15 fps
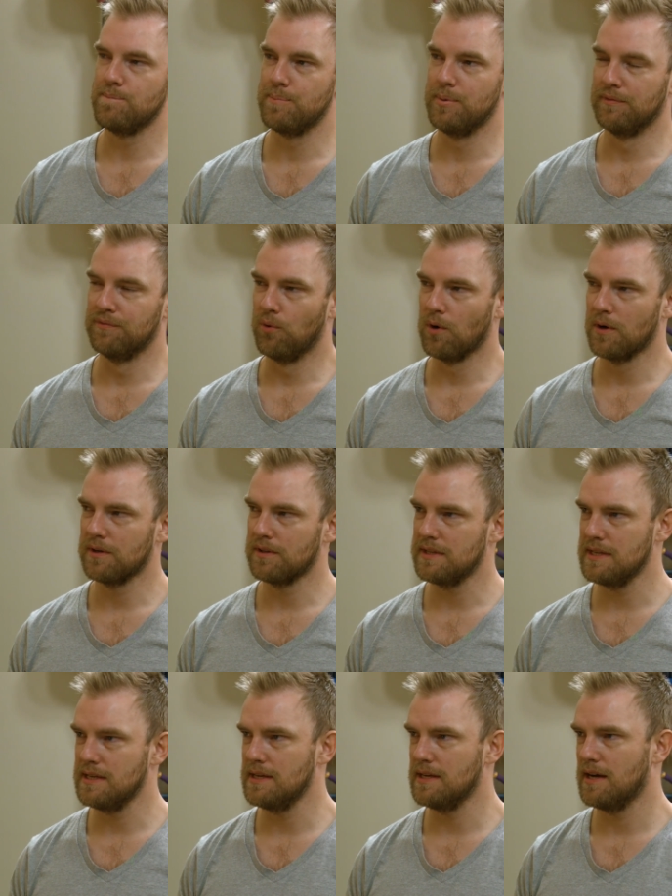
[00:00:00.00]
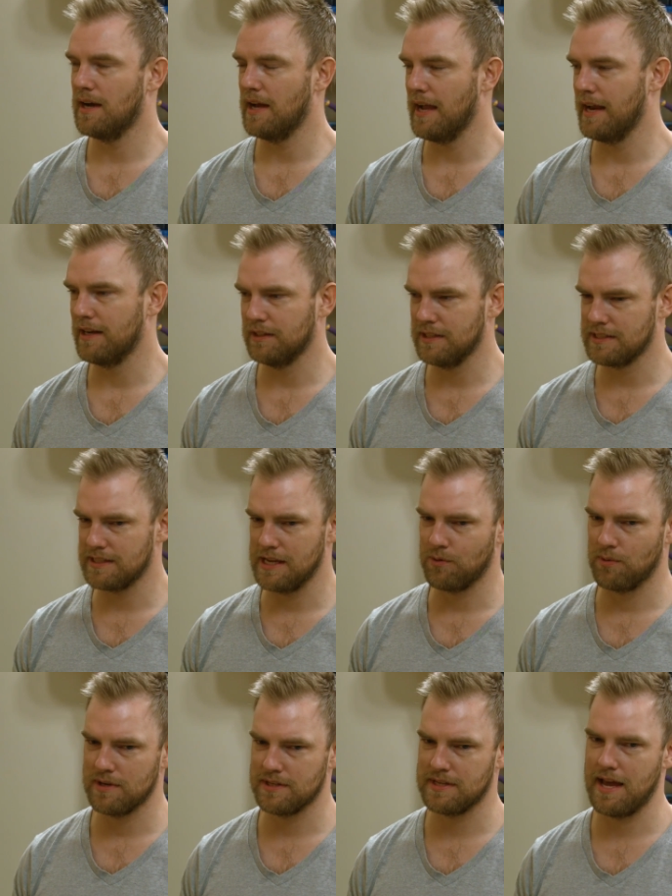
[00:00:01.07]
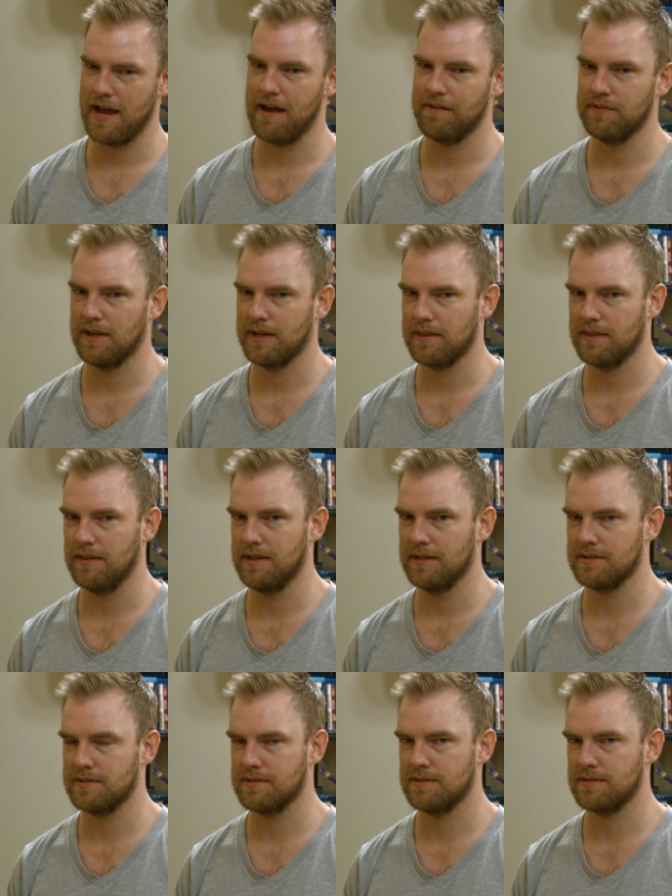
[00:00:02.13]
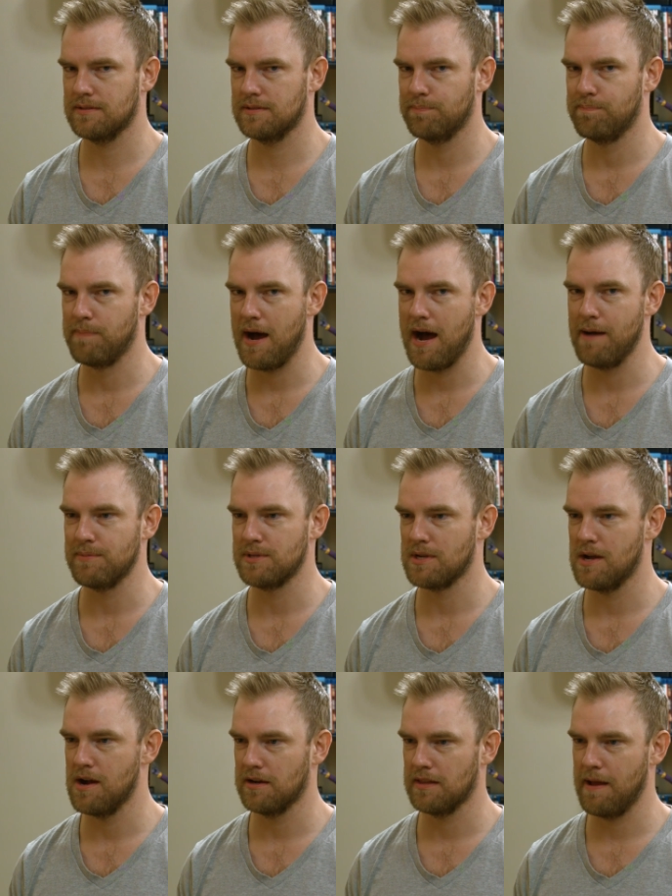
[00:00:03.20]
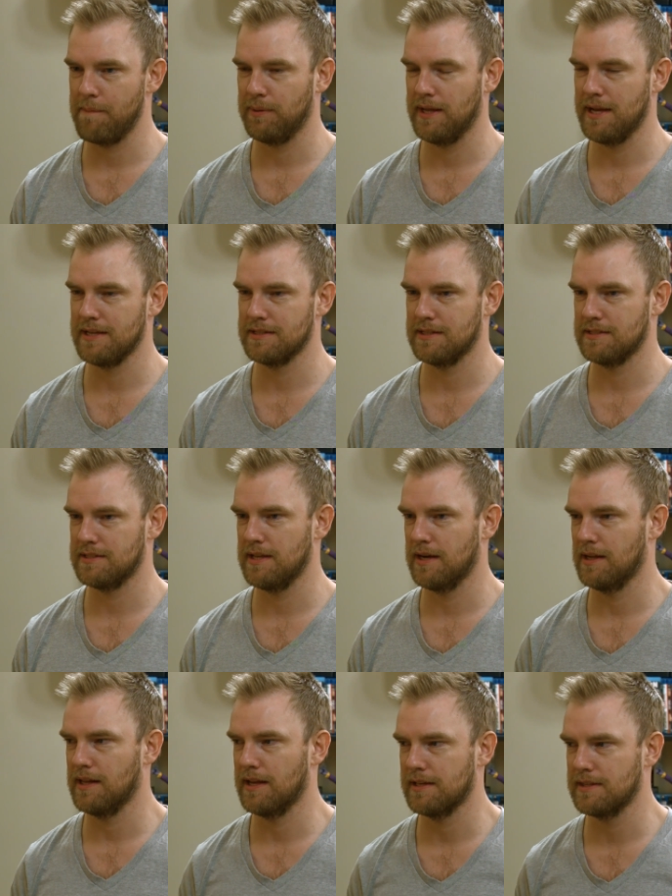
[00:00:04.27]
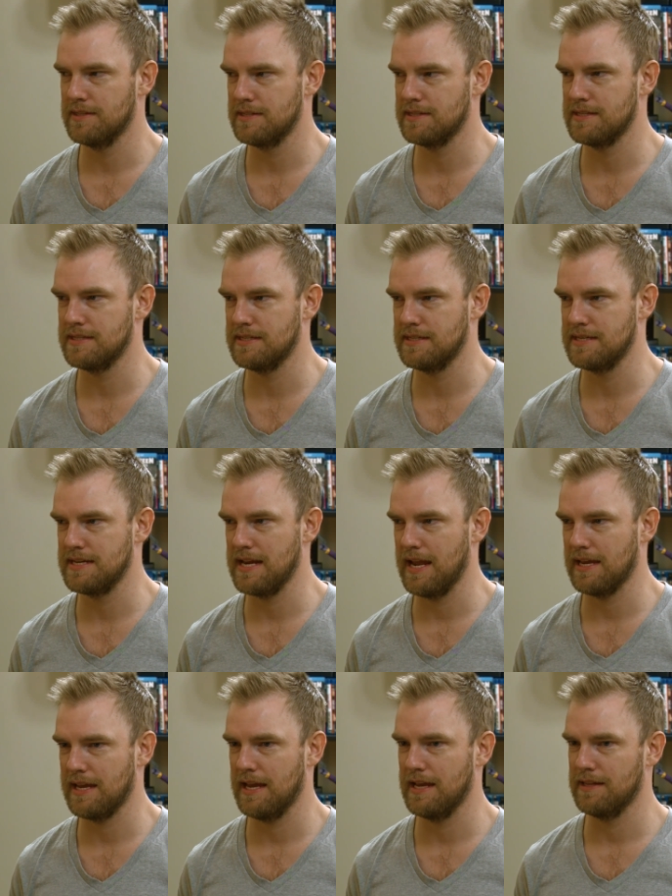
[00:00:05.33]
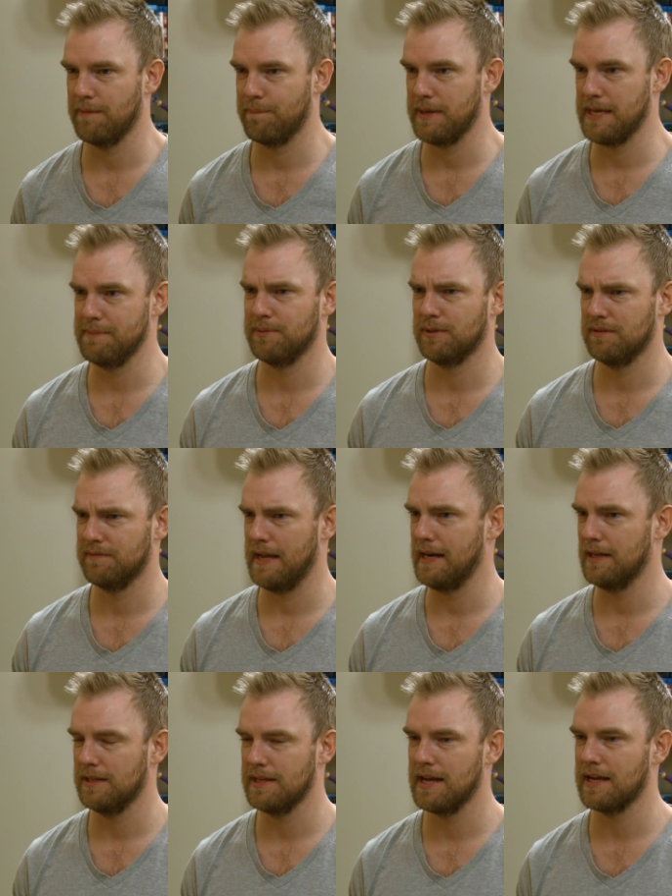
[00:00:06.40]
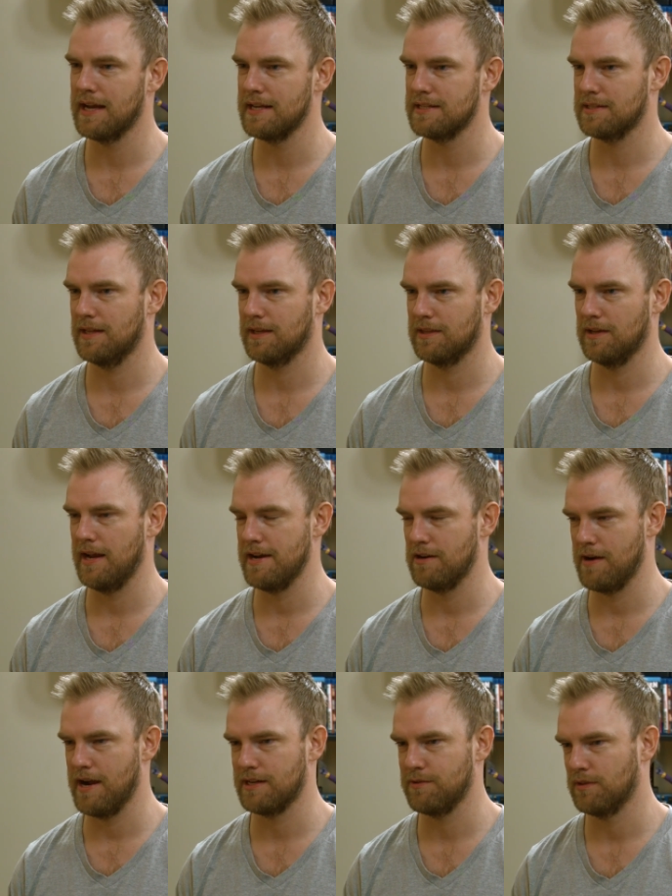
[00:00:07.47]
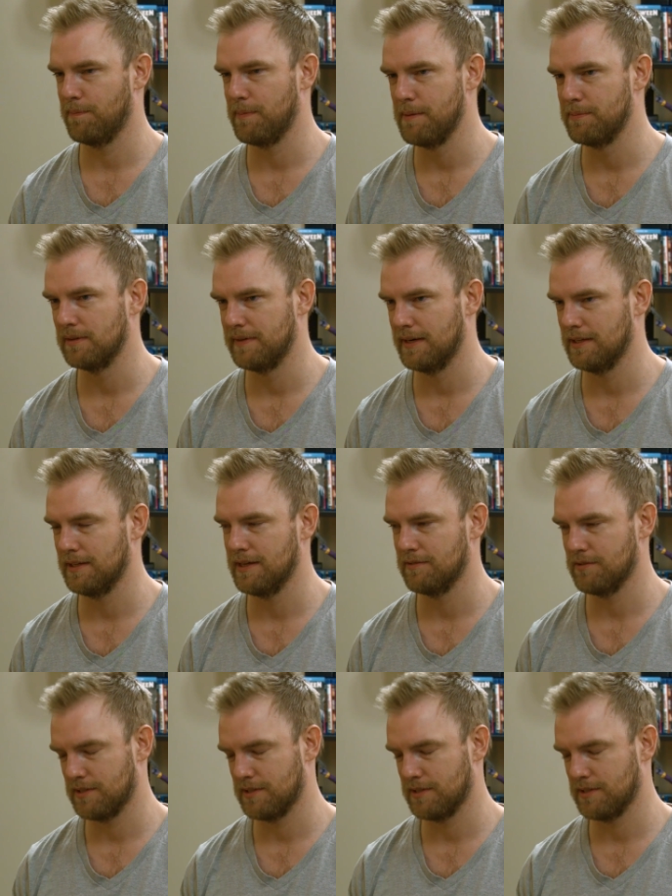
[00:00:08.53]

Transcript: Before the Italy sequence, they have this pop song that plays as they take in the people of Italy, I guess. They're interacting with the people of Italy.